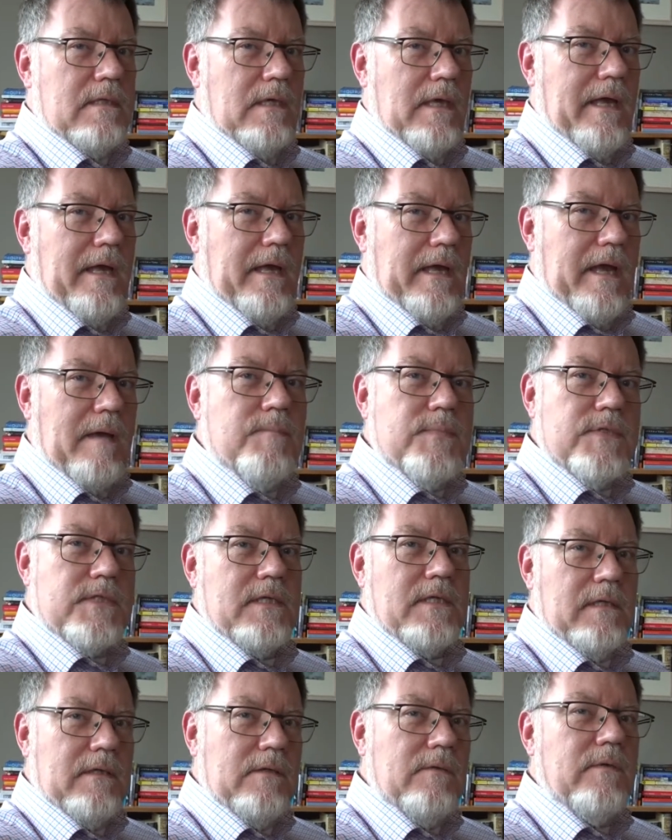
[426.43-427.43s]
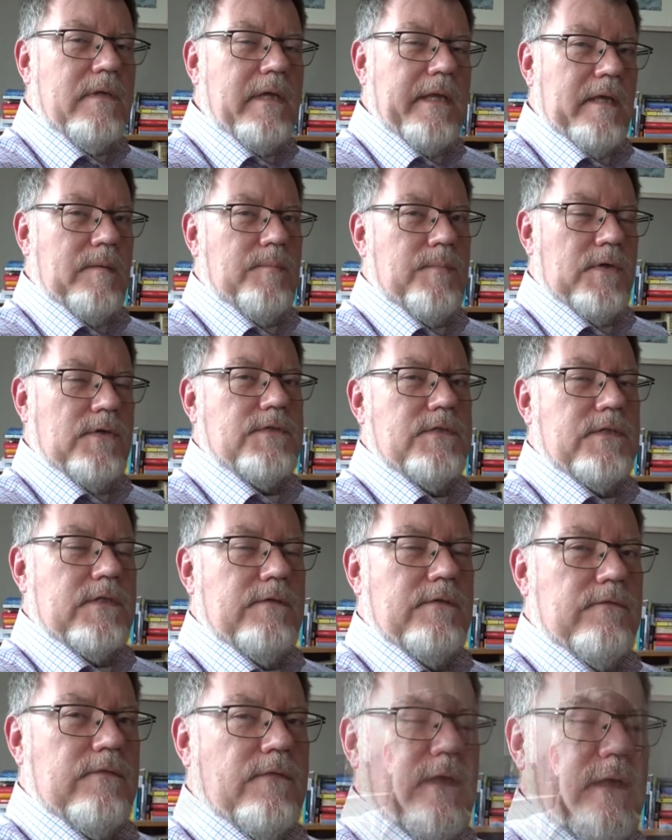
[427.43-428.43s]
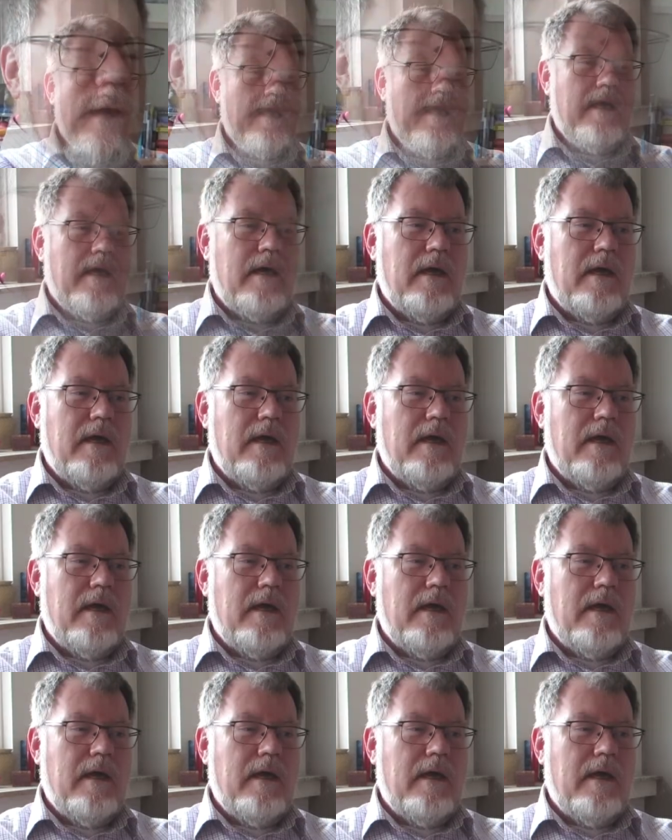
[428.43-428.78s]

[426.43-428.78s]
absolutely a positive thing.